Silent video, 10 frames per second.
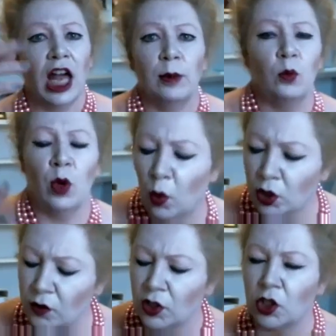I mean, Will,
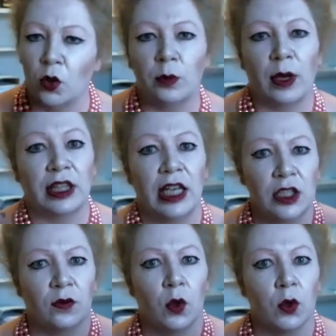what you just talked about there
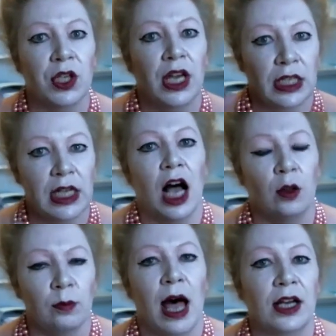is, of course,
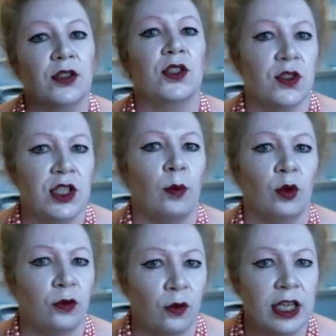Karl Marx's
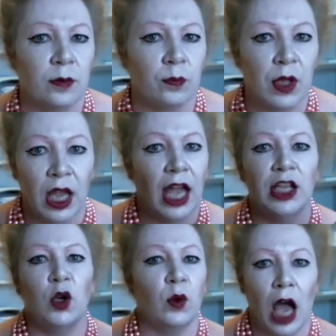double freedom.
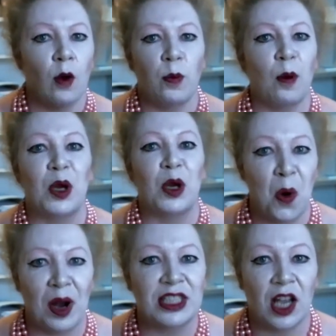And you and I were probably
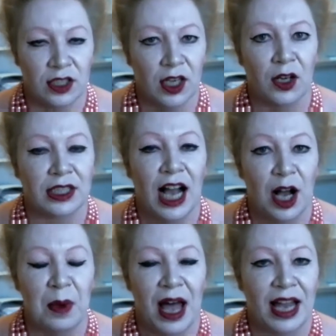always going to go to
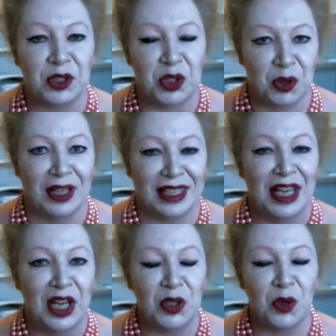Karl Marx
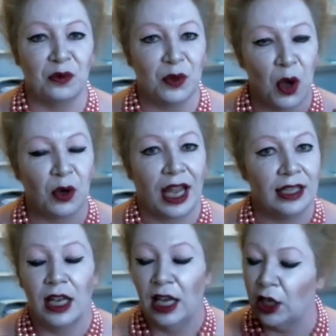during your vlog.
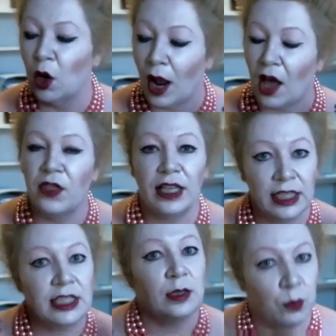And, you know, I think it
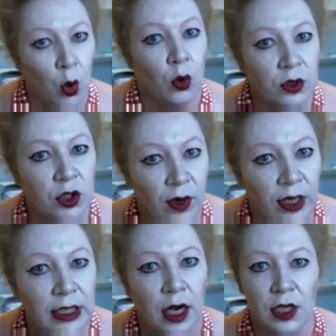is important to
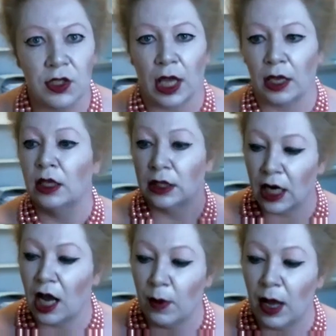recognise that.
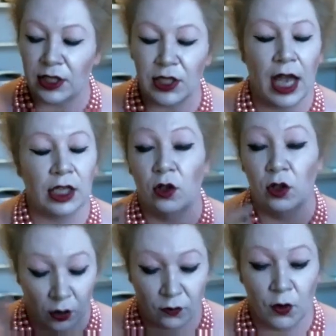Karl Marx argued,
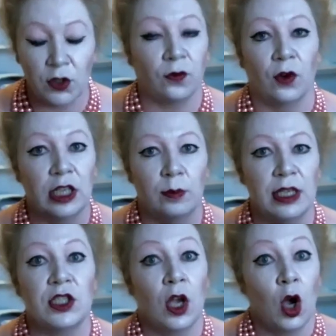you know, the first freedom
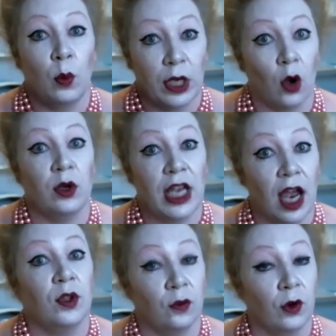is we only
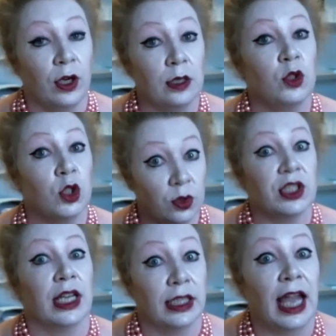have the freedom to
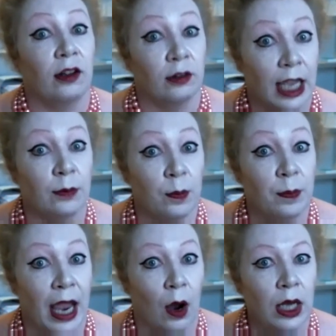sell our labour
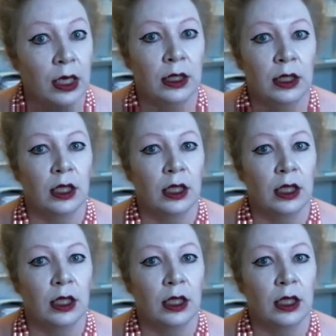power.